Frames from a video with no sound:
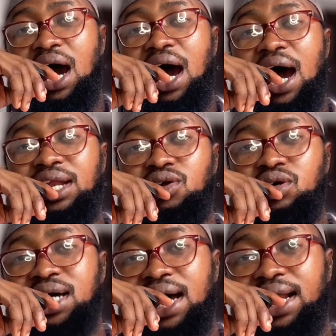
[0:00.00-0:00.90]
are
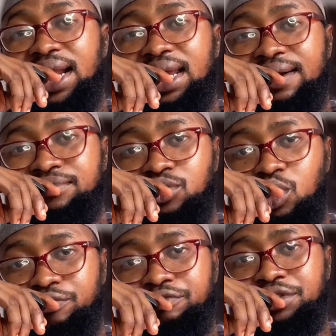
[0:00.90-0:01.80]
not at that
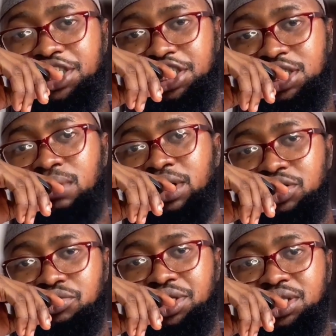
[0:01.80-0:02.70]
level of digital
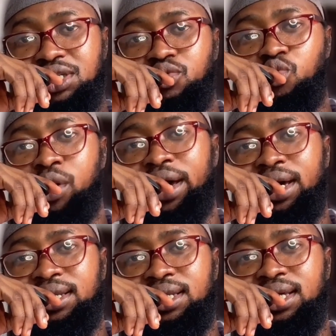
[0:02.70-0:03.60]
maturity where
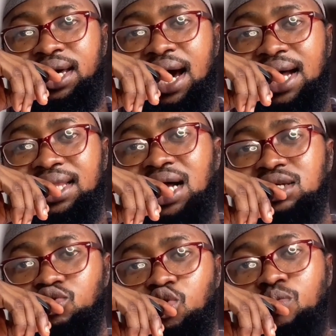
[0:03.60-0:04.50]
they attach
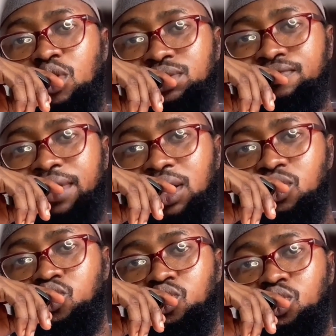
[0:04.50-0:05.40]
so much
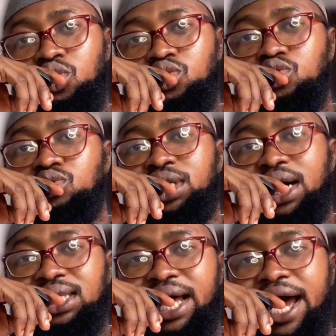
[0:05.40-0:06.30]
value to
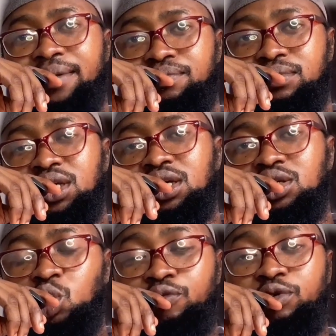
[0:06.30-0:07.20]
their time.
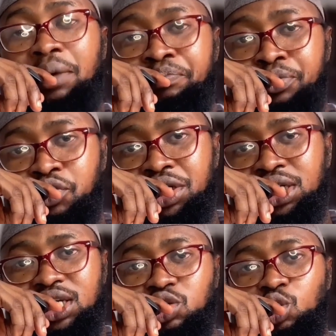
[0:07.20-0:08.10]
So if you are
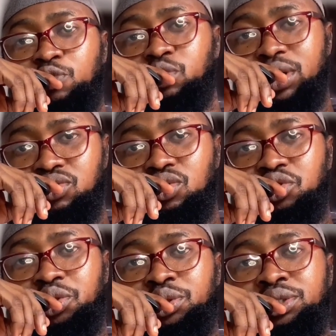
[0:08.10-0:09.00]
building a software
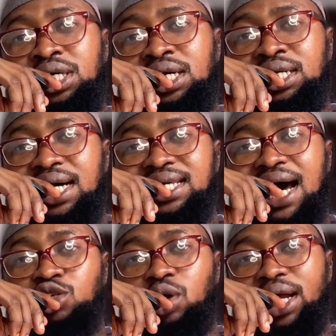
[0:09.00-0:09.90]
solution that
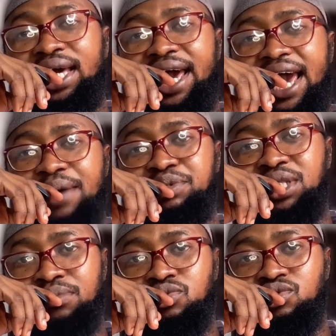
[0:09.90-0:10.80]
actually helps
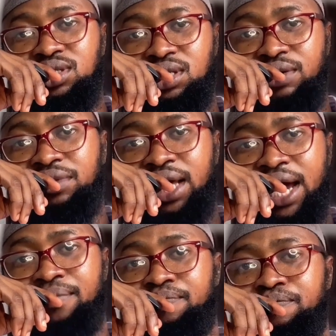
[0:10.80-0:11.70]
them to save
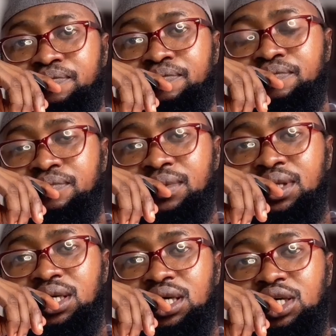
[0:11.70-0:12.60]
time,
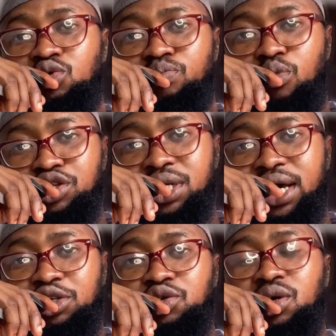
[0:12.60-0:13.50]
you must
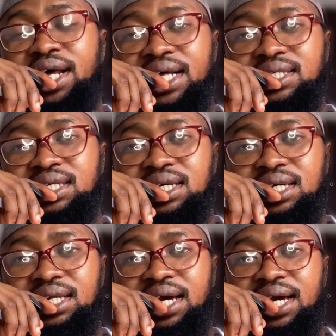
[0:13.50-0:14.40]
ensure that
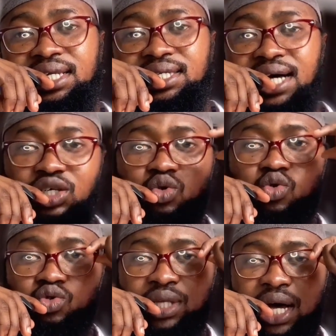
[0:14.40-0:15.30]
these are
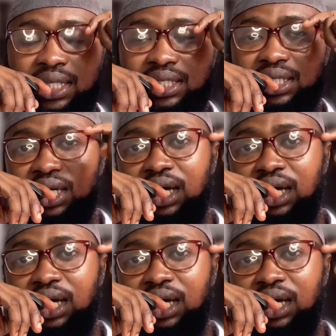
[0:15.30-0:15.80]
schools that